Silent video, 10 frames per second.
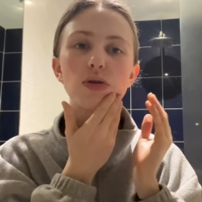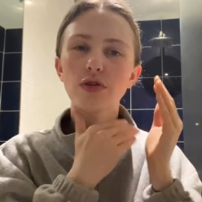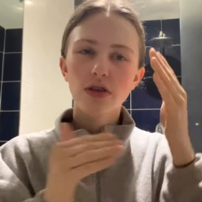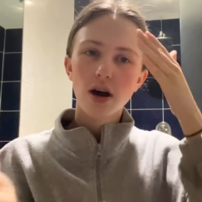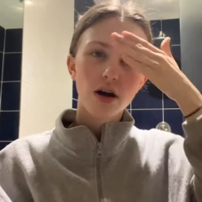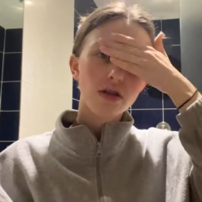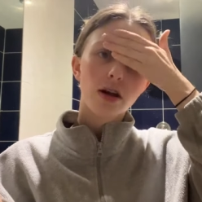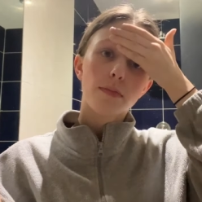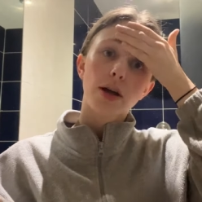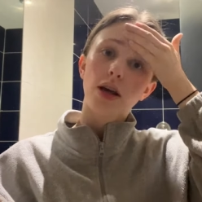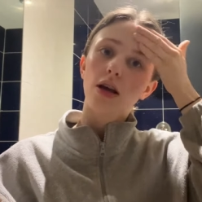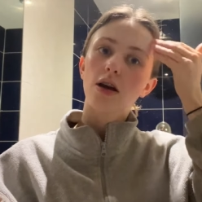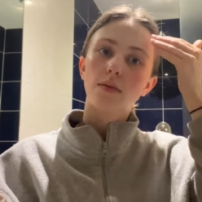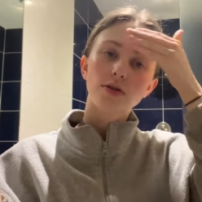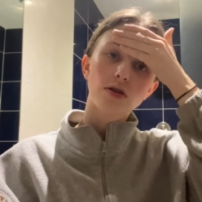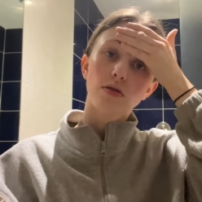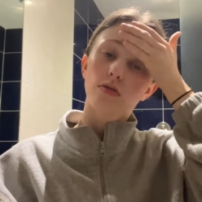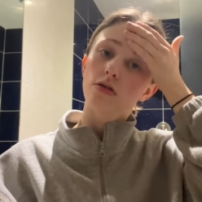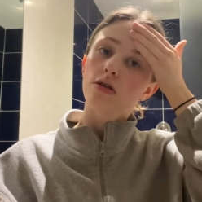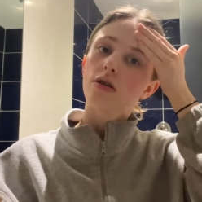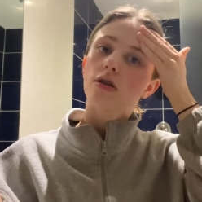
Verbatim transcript: Although there aren't that many episodes